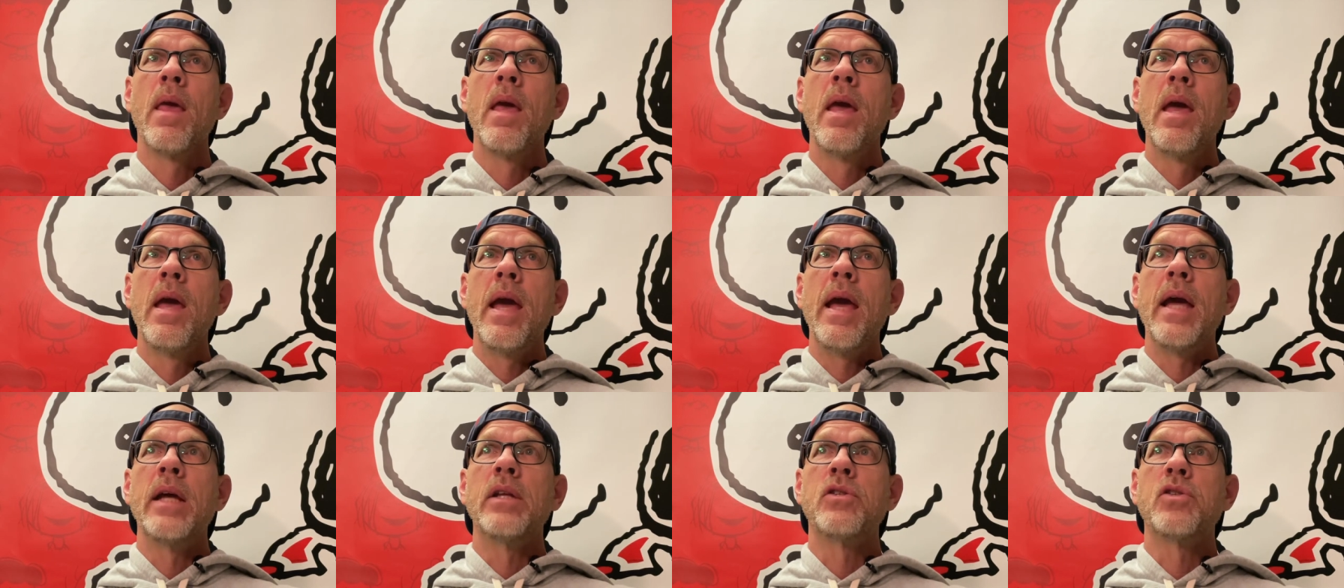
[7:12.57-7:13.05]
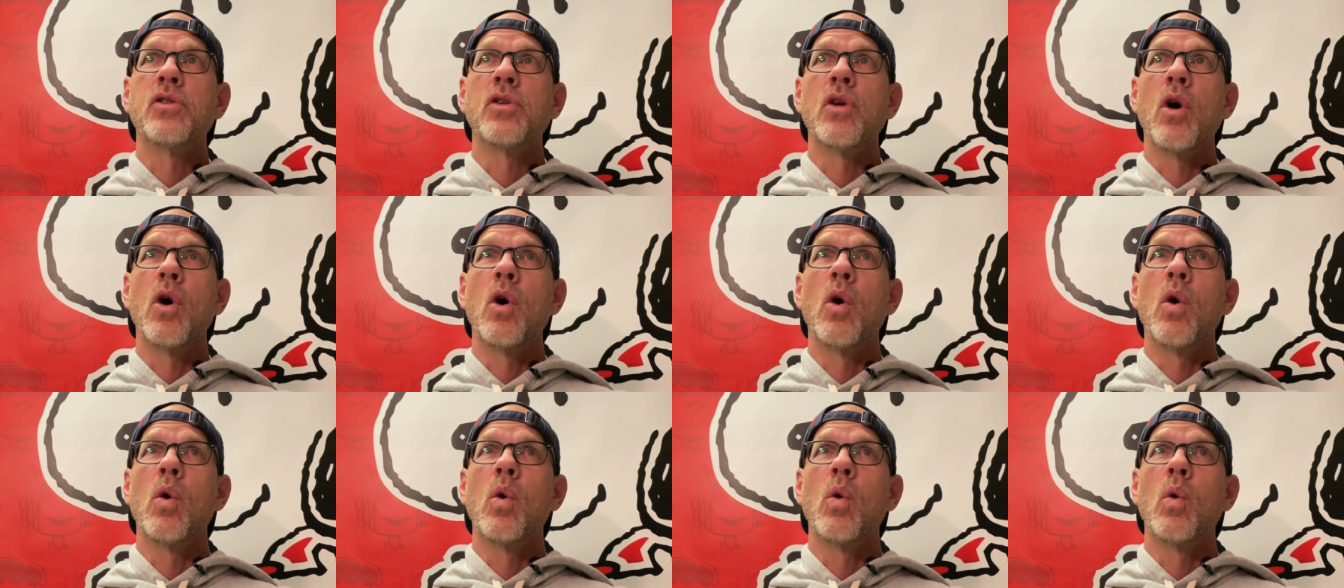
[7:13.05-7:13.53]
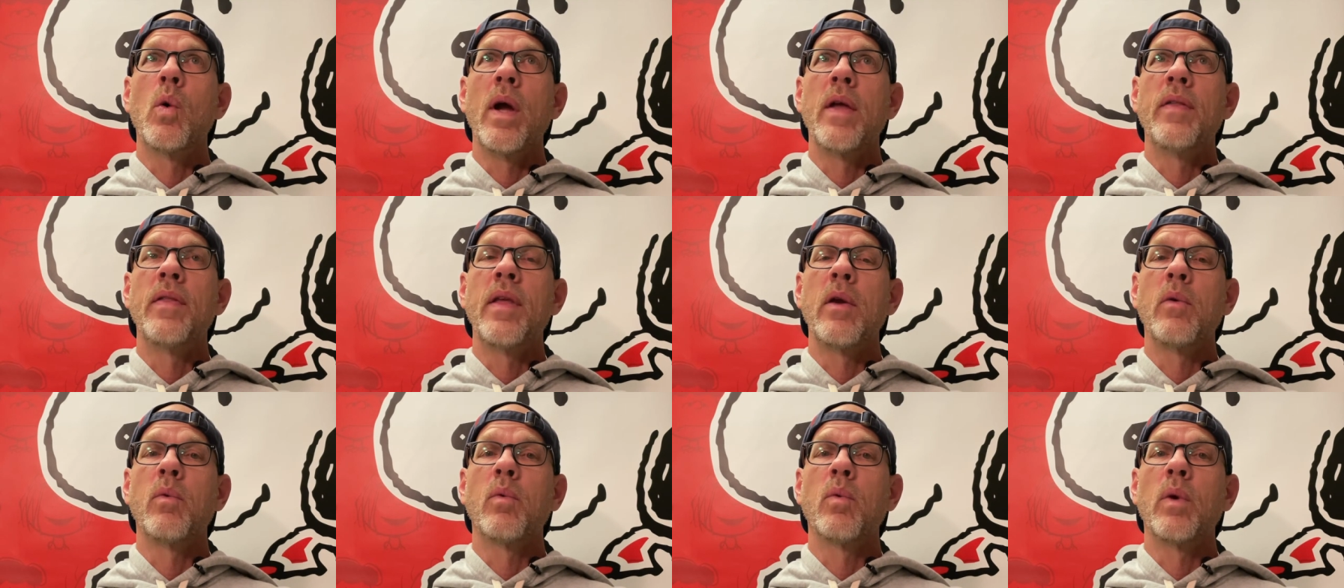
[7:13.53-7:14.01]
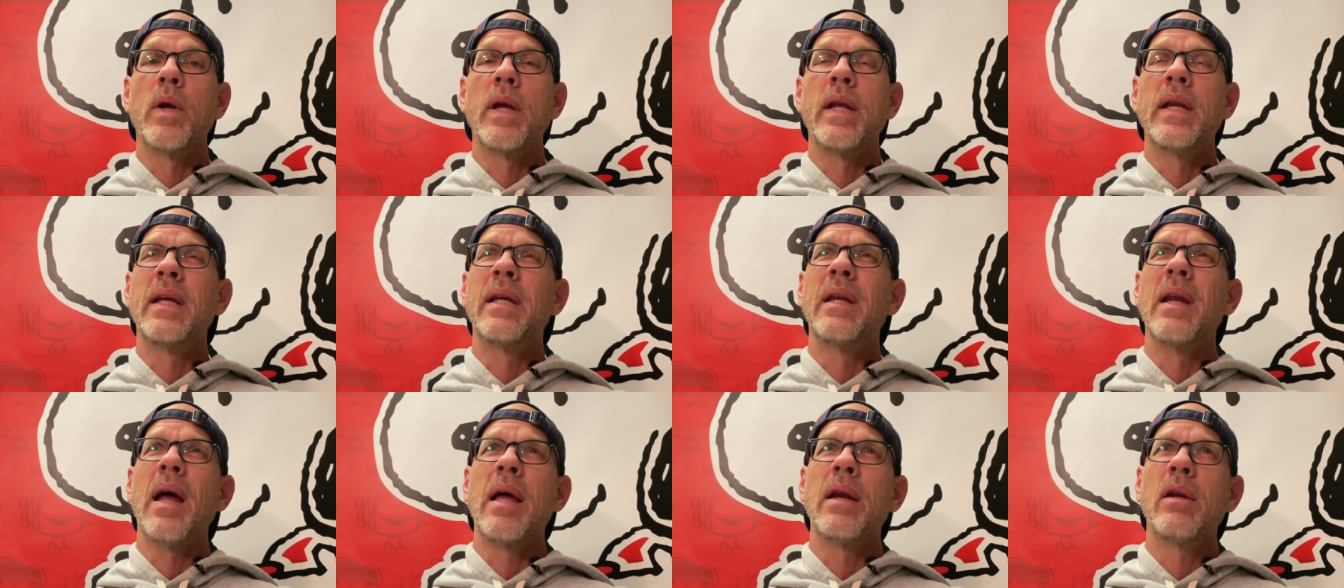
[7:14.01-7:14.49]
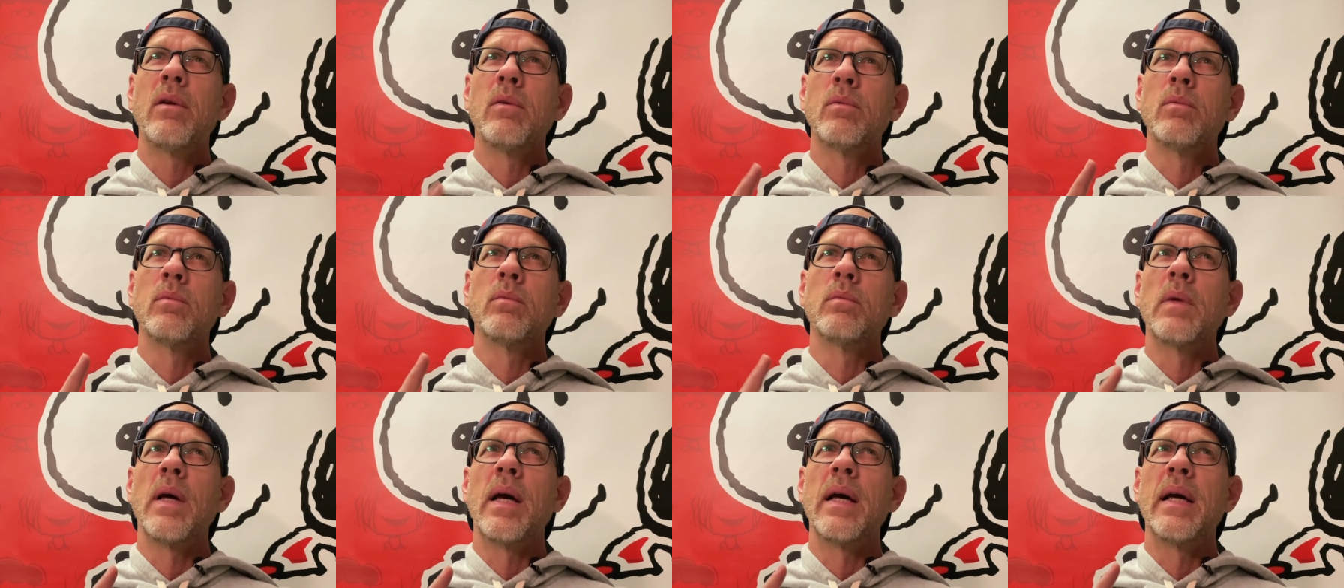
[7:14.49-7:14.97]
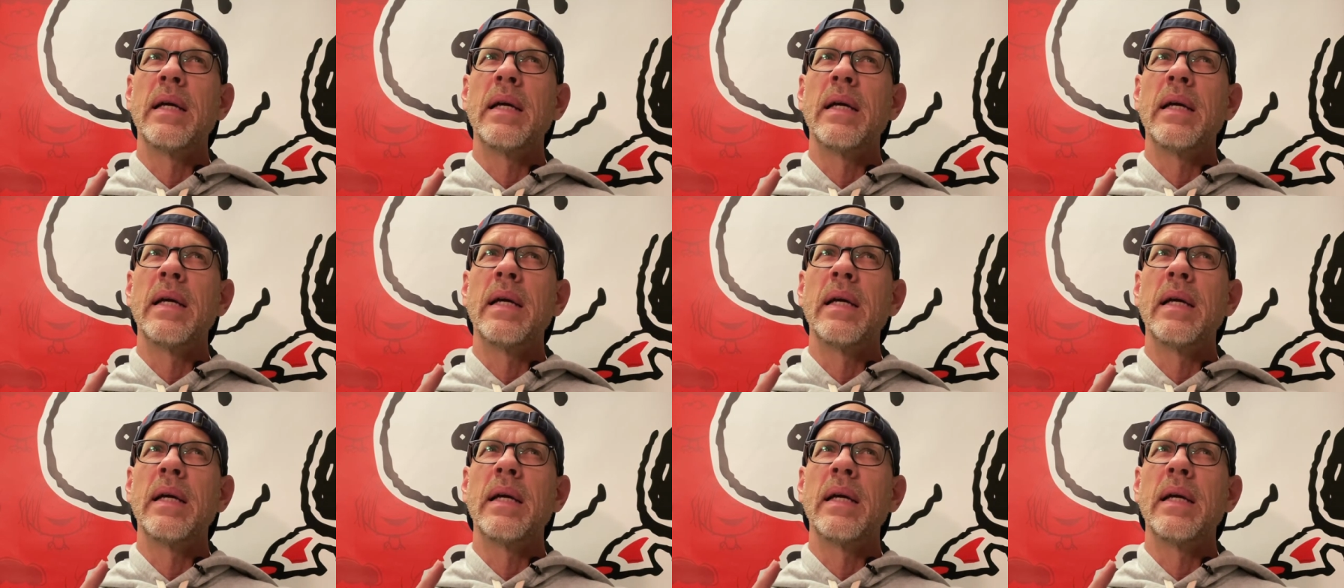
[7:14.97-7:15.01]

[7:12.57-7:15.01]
And so, and they were, and it, I don't,